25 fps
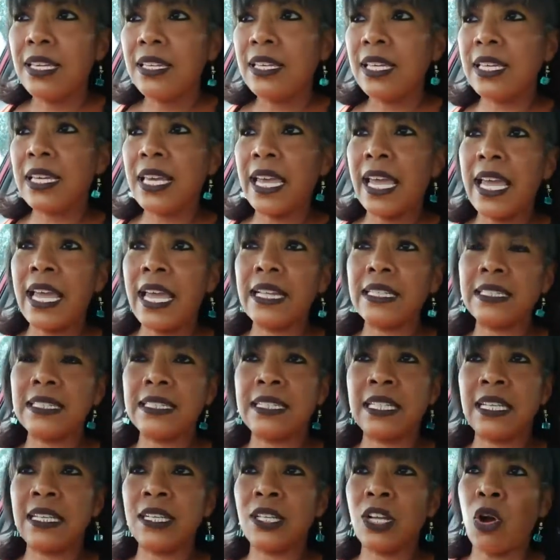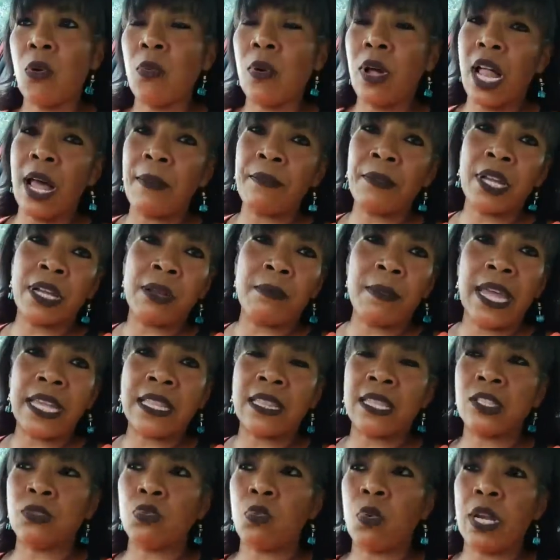You can't sit and go, well, I'm going to
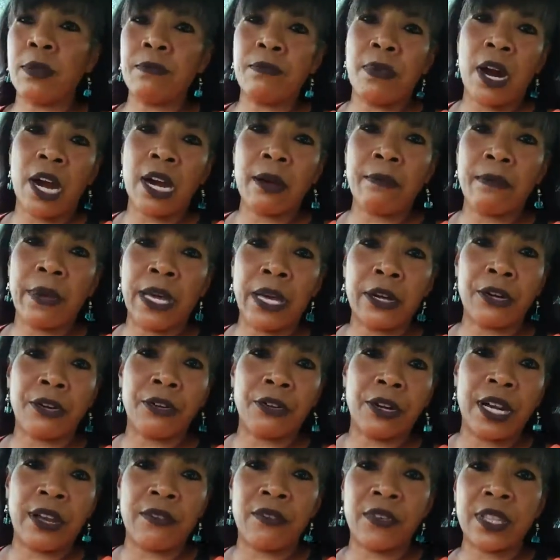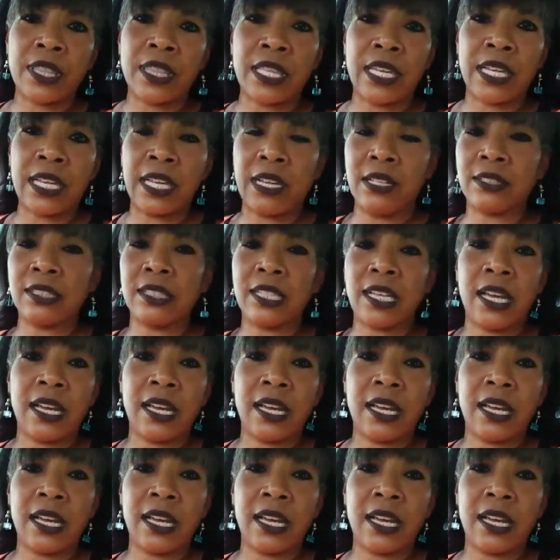make this one part better and everything else,